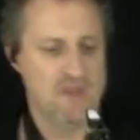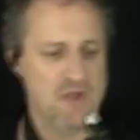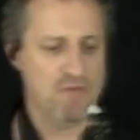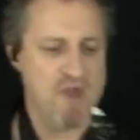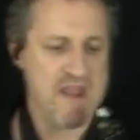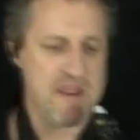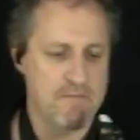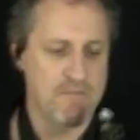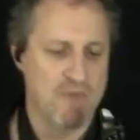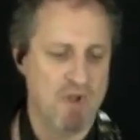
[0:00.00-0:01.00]
Ready?
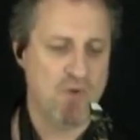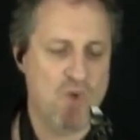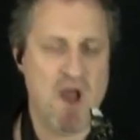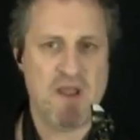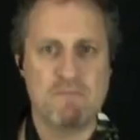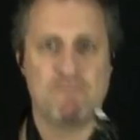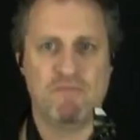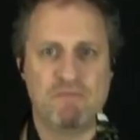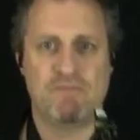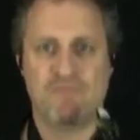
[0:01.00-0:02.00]
1,
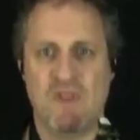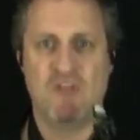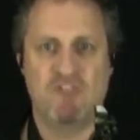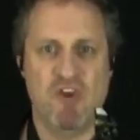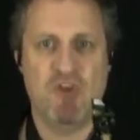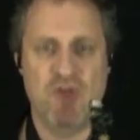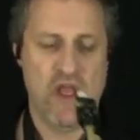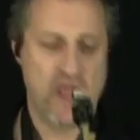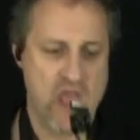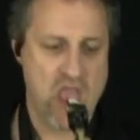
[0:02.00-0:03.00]
2,
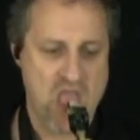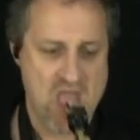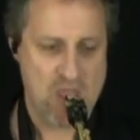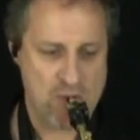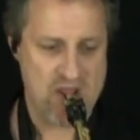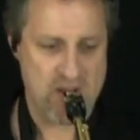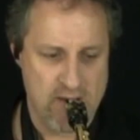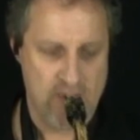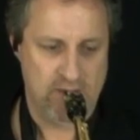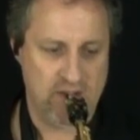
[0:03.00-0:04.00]
1,
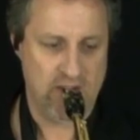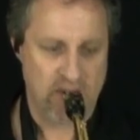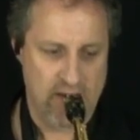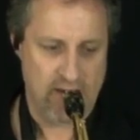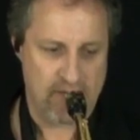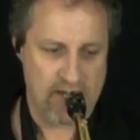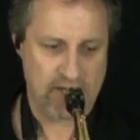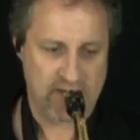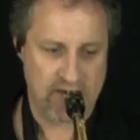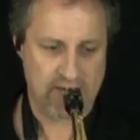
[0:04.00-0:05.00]
2, 1,
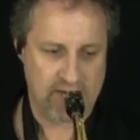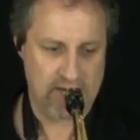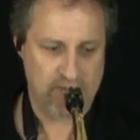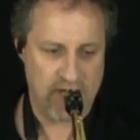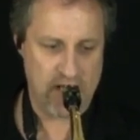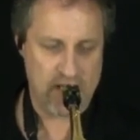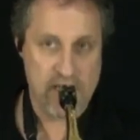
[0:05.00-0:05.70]
2, 3, 4.